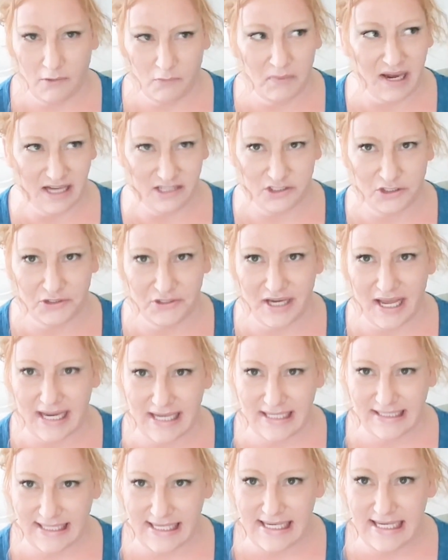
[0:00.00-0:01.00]
when I turned
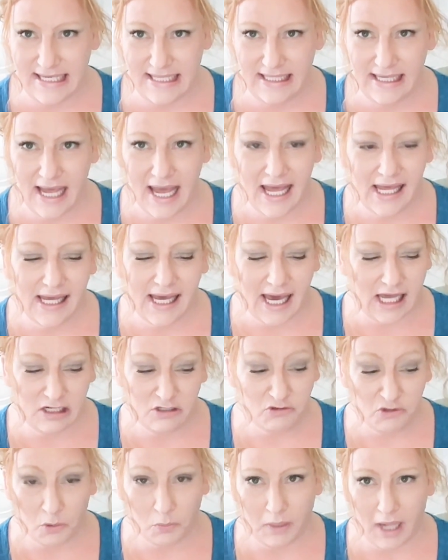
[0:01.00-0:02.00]
18, I
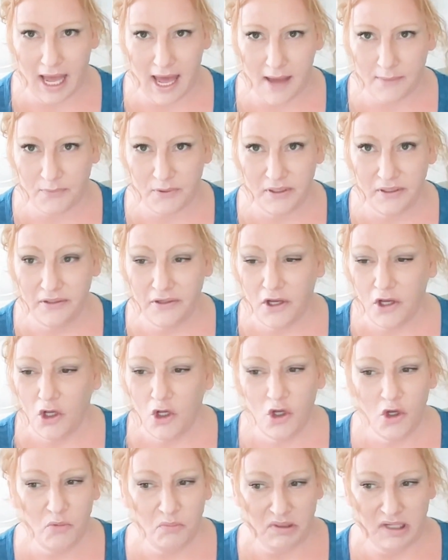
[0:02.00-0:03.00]
don't know what happened,
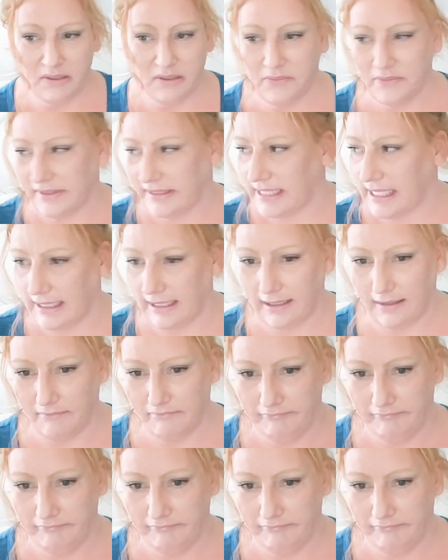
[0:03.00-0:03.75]
but it was like